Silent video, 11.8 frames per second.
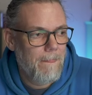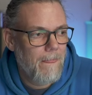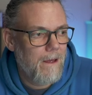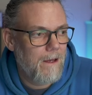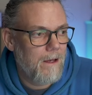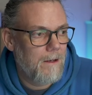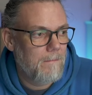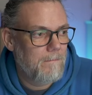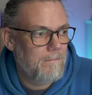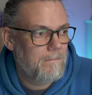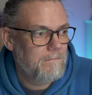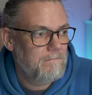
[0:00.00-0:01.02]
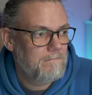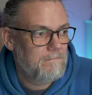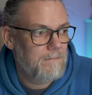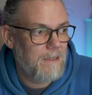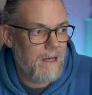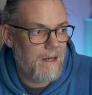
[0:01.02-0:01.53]

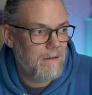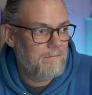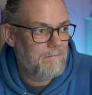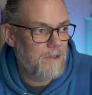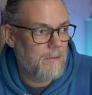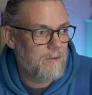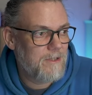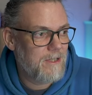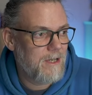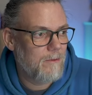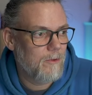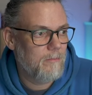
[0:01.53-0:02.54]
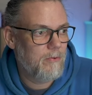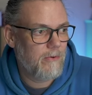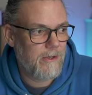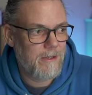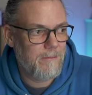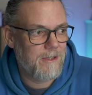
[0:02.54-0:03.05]
Yeah, numbers today were
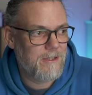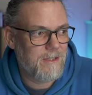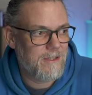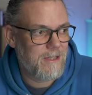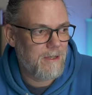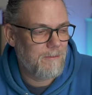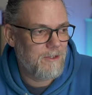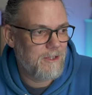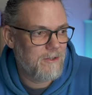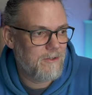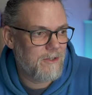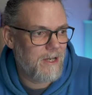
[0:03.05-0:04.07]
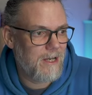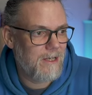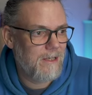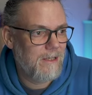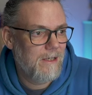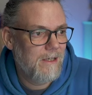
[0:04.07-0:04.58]
pretty much the same as
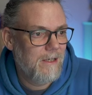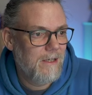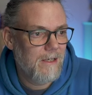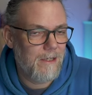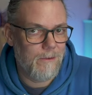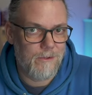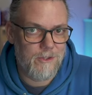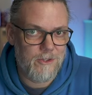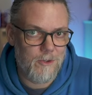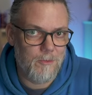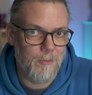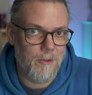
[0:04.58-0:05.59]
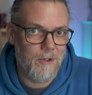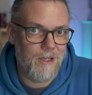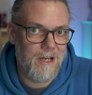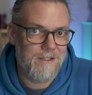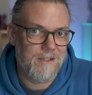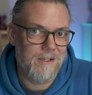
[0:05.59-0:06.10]
yesterday. It was a Super Bowl
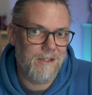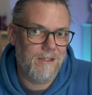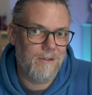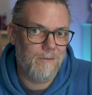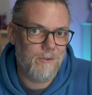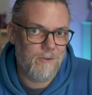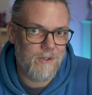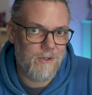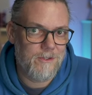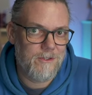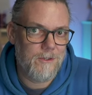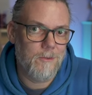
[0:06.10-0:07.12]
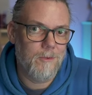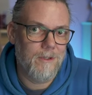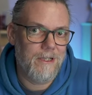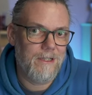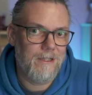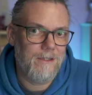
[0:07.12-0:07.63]
last night, which was on super
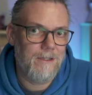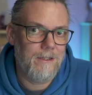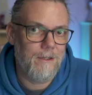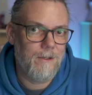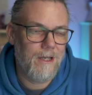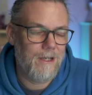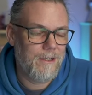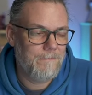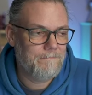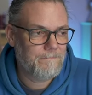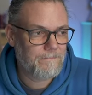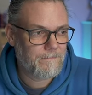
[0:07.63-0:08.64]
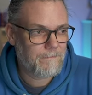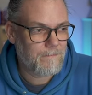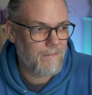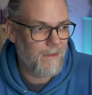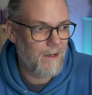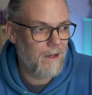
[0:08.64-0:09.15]
late in the UK.
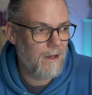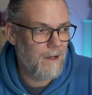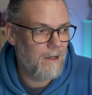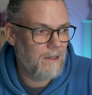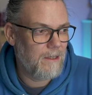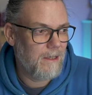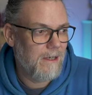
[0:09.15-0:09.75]
I